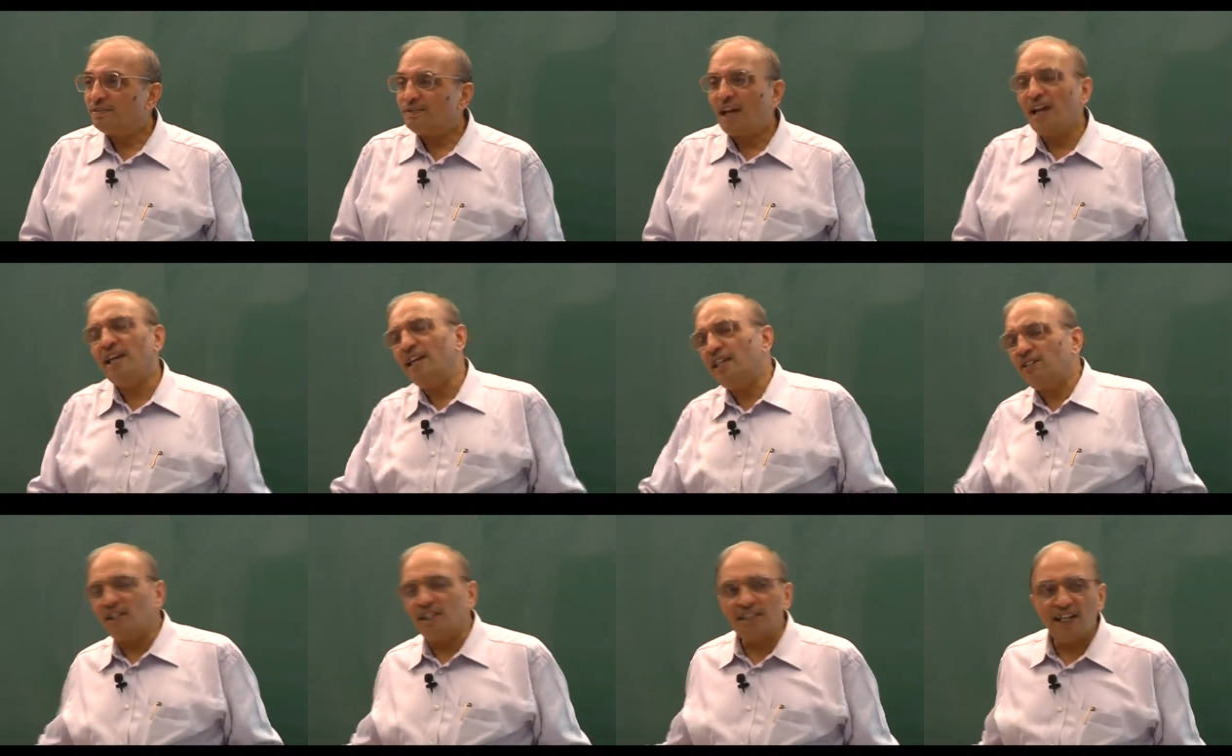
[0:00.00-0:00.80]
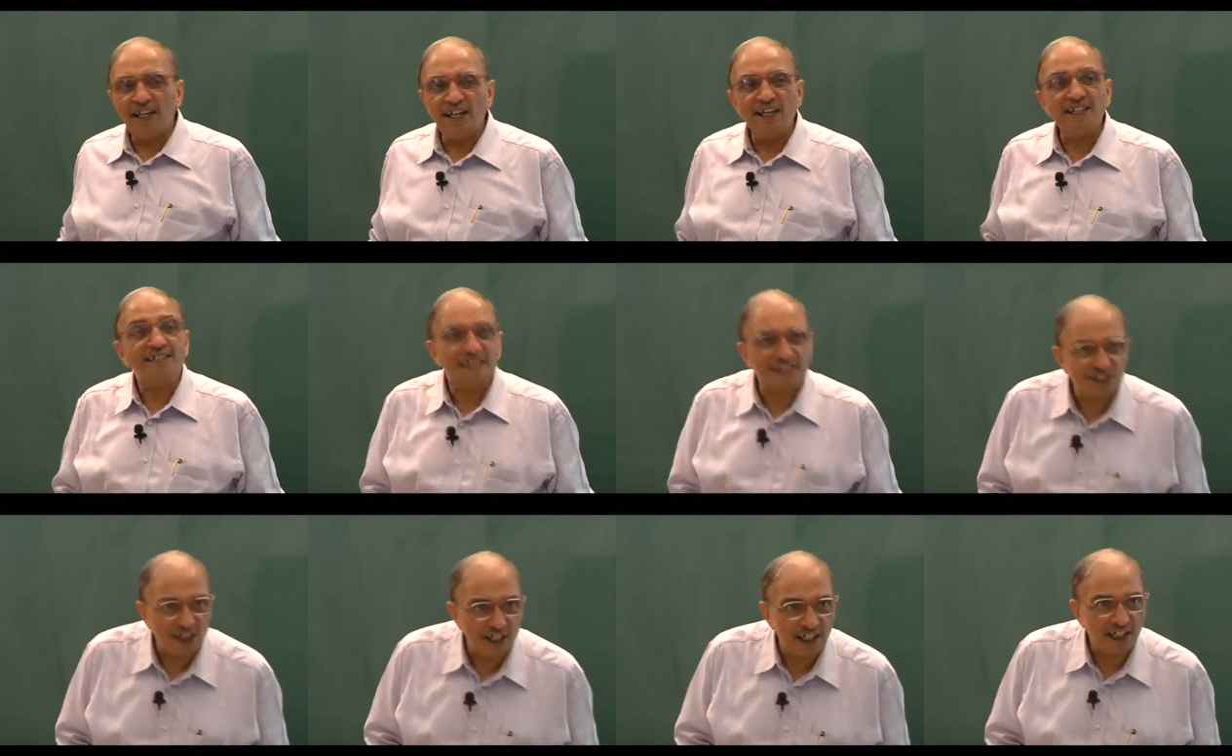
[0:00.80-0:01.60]
I hit you on the head and say
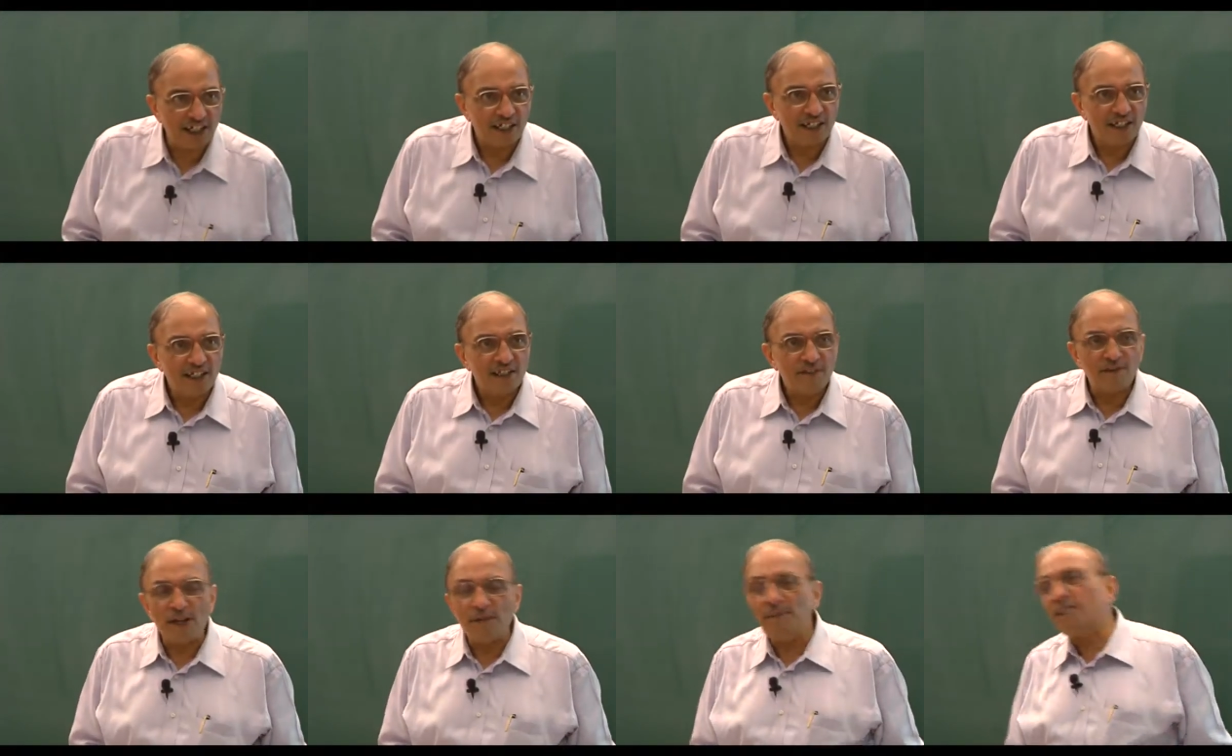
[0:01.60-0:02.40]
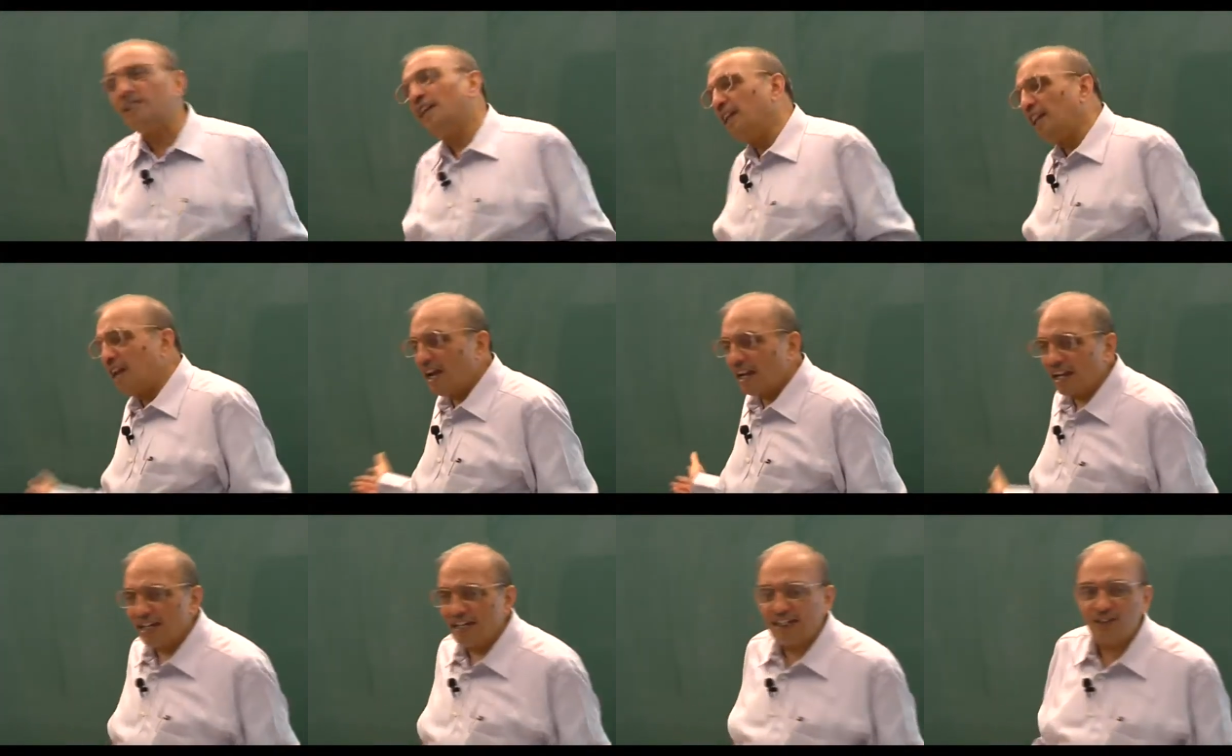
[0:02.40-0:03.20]
sorry. Five minutes later, I
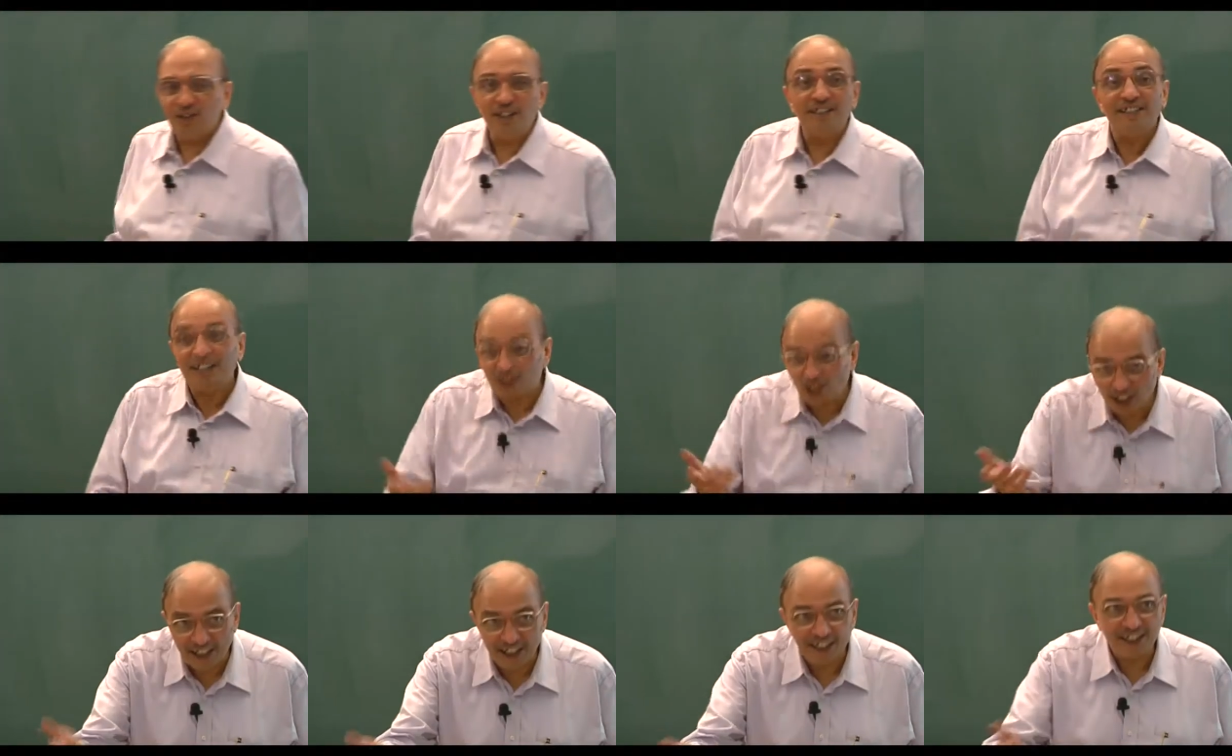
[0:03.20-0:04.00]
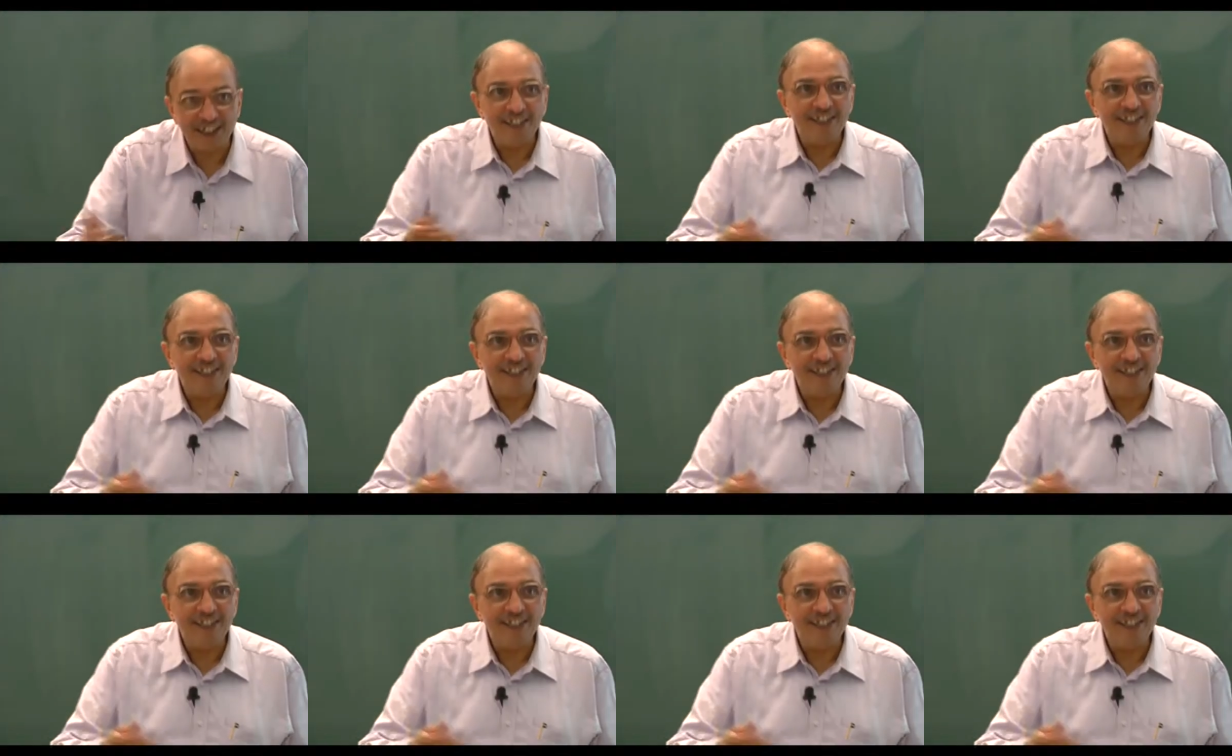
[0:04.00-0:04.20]
again hit you and say sorry.